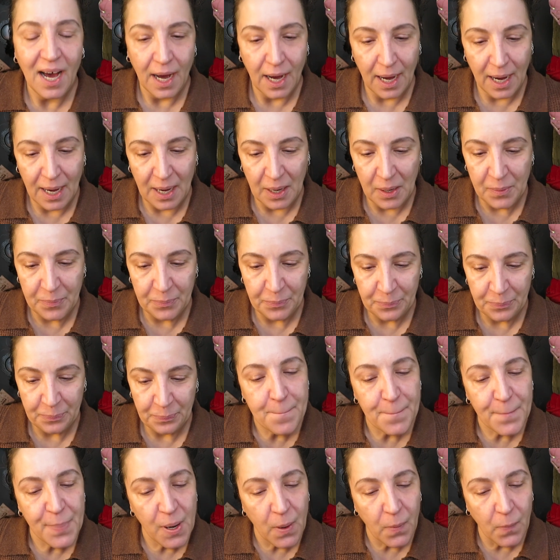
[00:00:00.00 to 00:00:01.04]

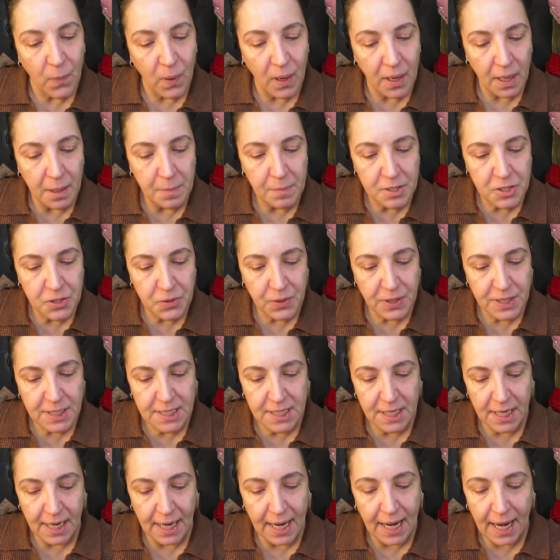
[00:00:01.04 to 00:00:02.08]
But what I'm doing
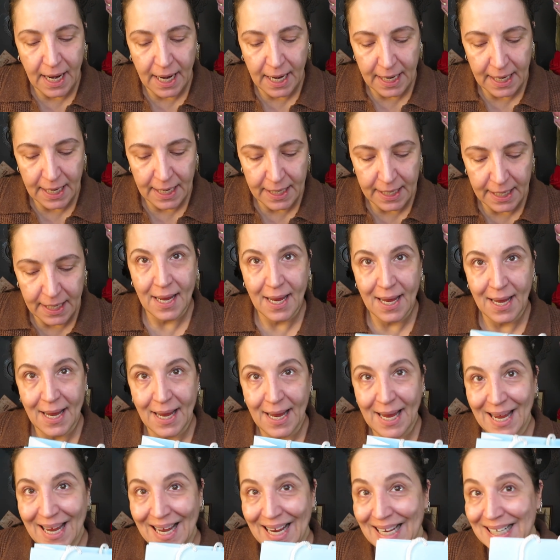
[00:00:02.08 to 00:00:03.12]
today
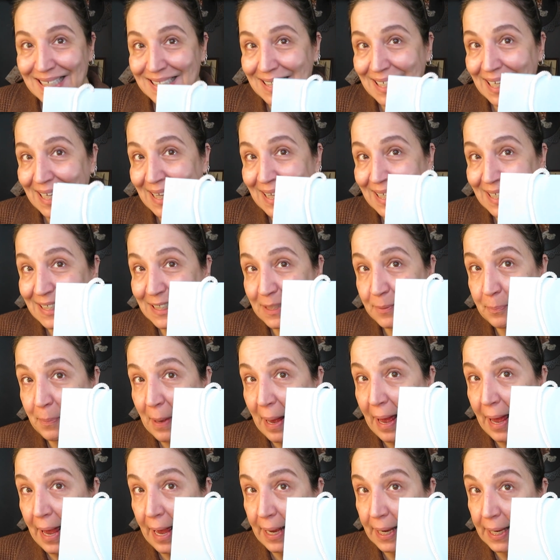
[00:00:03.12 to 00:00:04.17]
is in this
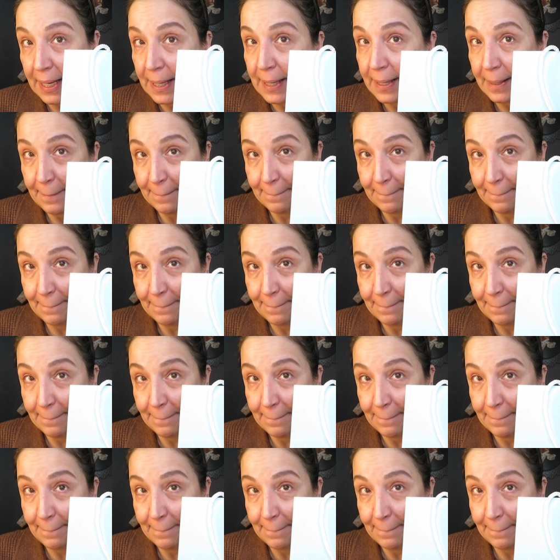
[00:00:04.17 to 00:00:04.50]
bag.